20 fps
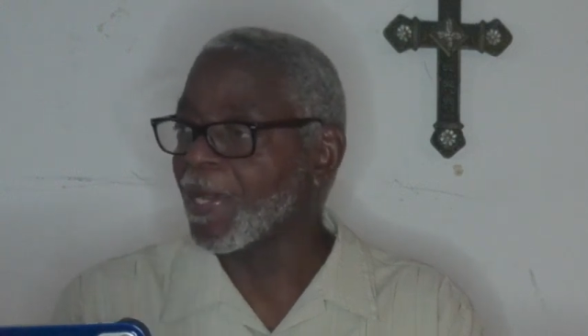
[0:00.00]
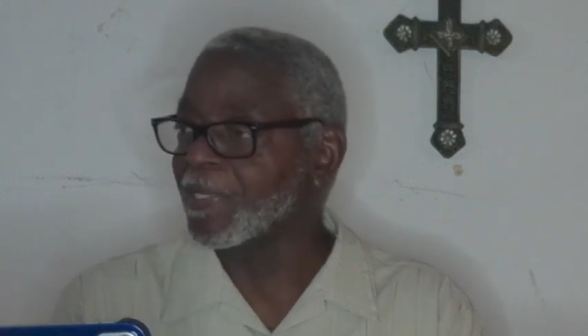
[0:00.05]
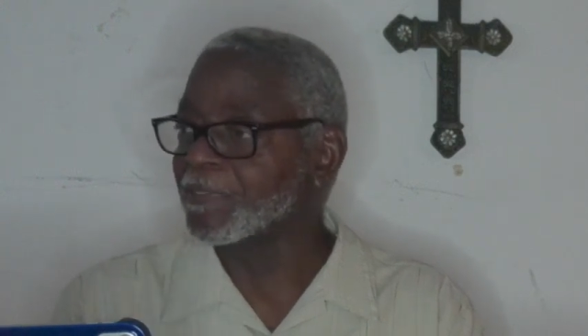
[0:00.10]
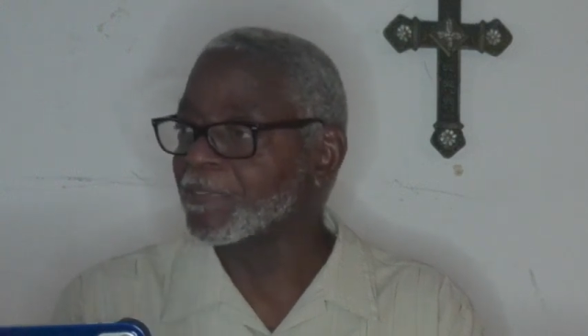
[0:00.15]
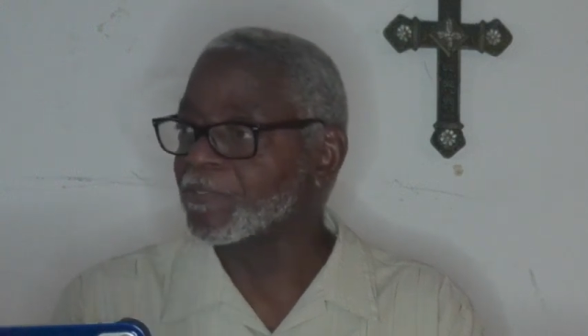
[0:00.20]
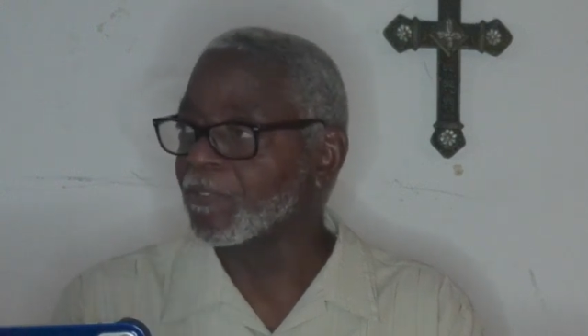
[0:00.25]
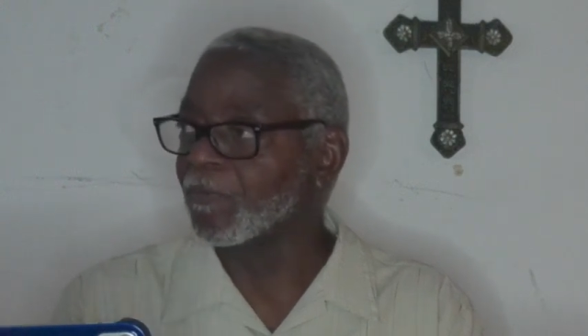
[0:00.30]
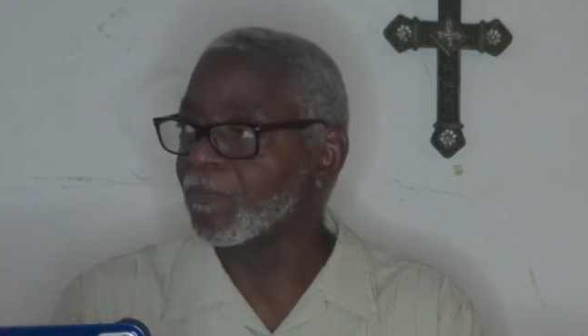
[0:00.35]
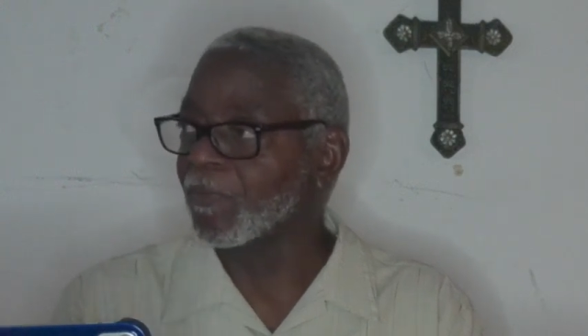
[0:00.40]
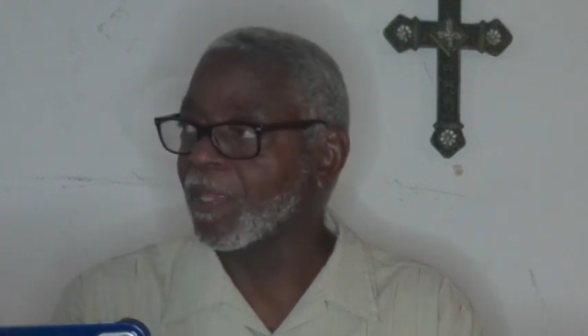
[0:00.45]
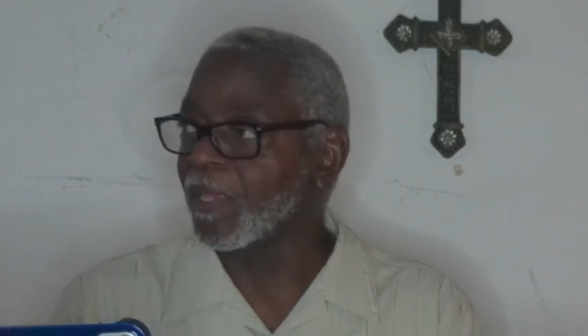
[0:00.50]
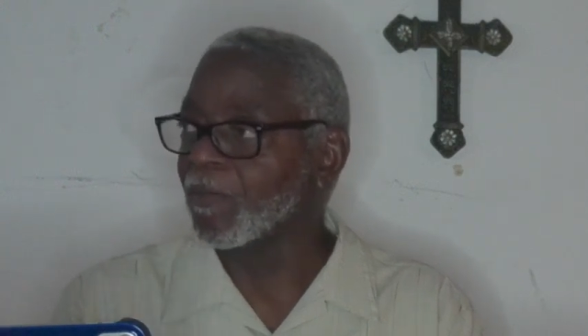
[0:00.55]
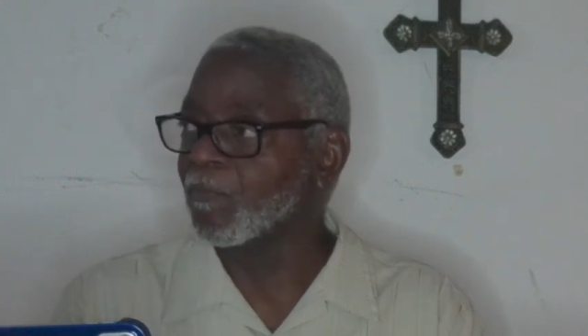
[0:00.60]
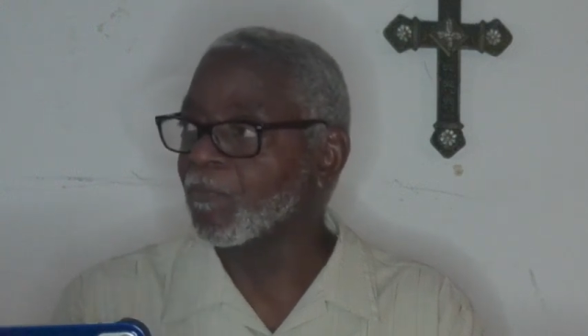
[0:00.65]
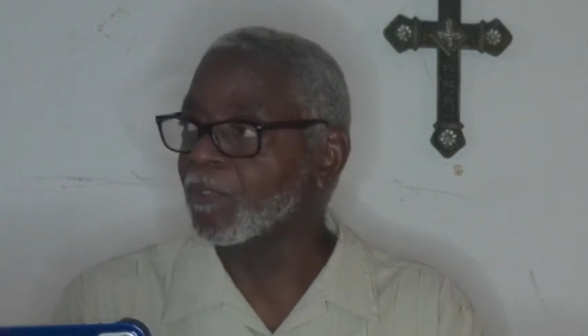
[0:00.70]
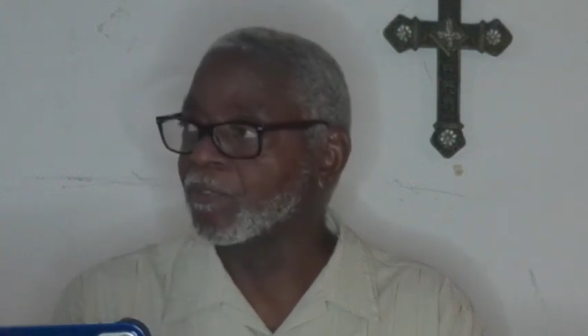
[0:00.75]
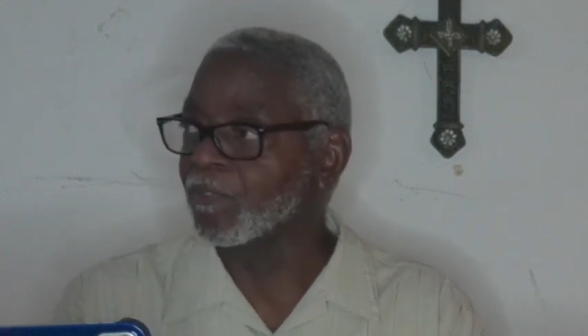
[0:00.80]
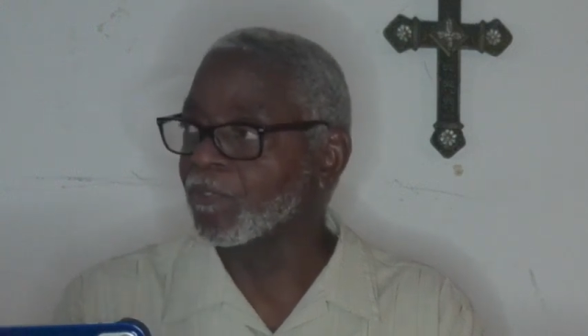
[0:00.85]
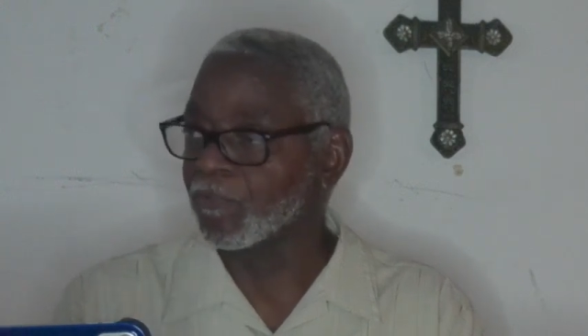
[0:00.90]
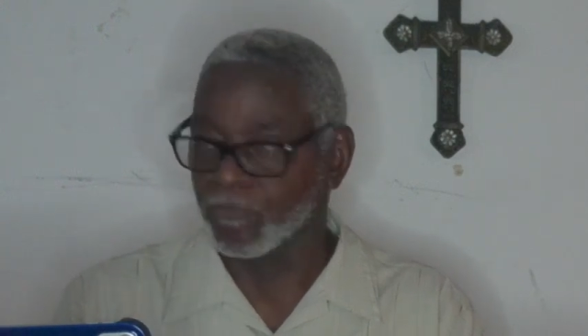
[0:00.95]
So they would
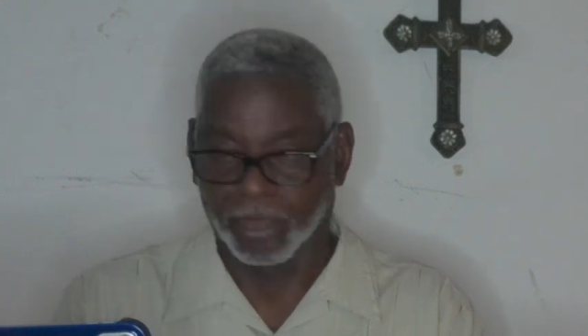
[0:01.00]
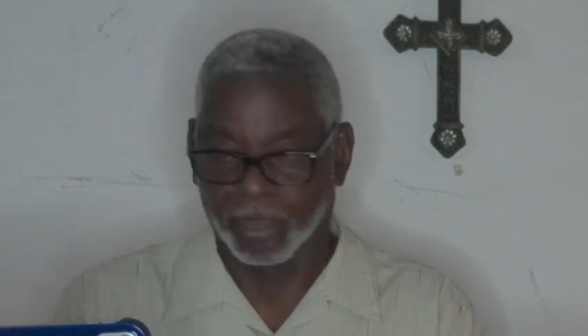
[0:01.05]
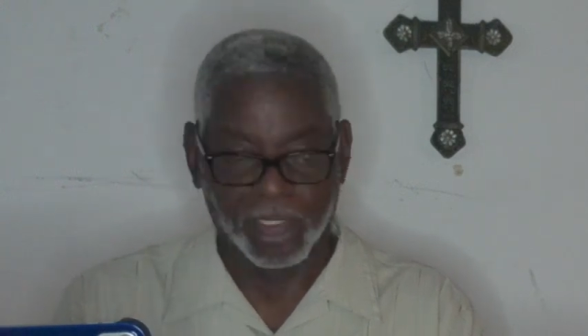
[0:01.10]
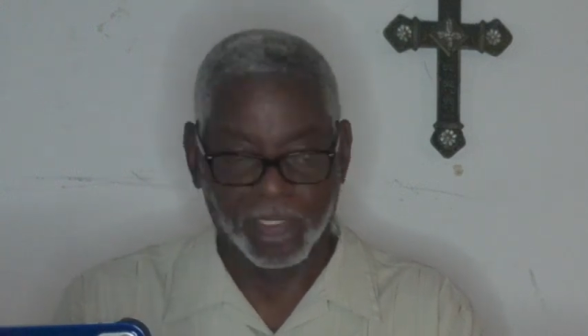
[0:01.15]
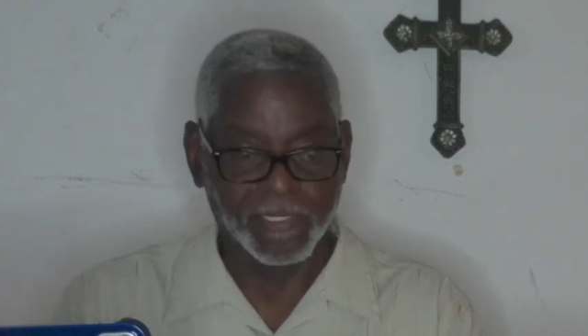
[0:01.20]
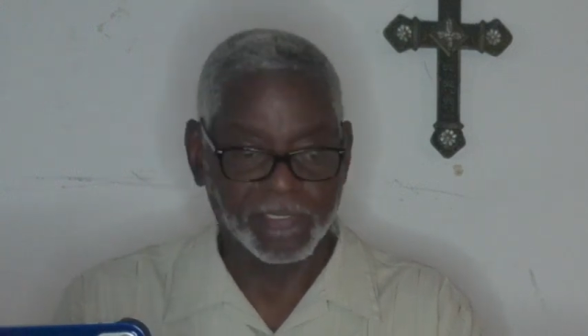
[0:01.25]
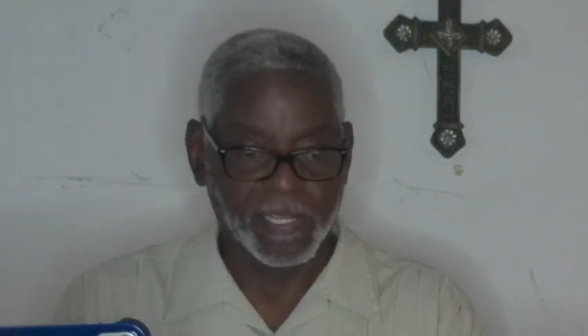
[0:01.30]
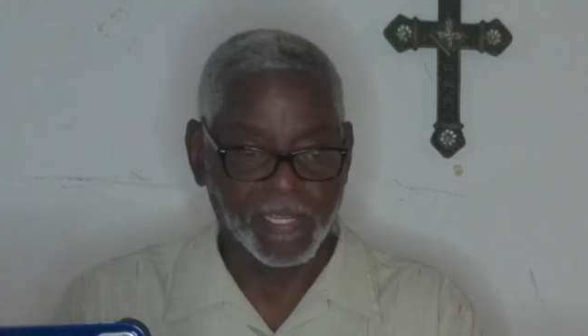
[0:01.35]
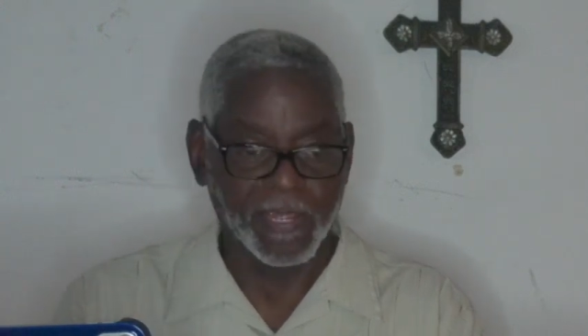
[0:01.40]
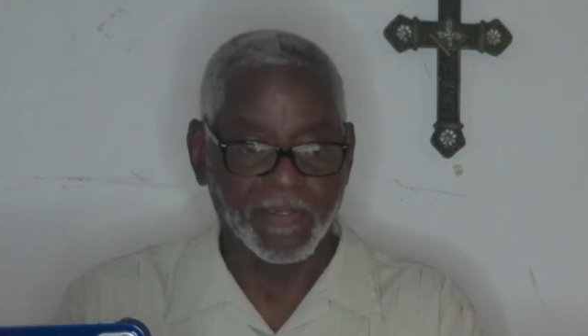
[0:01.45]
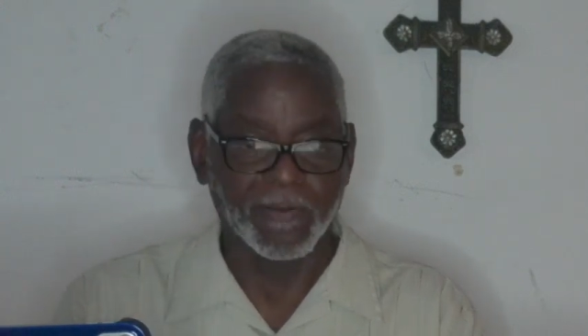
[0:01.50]
just tear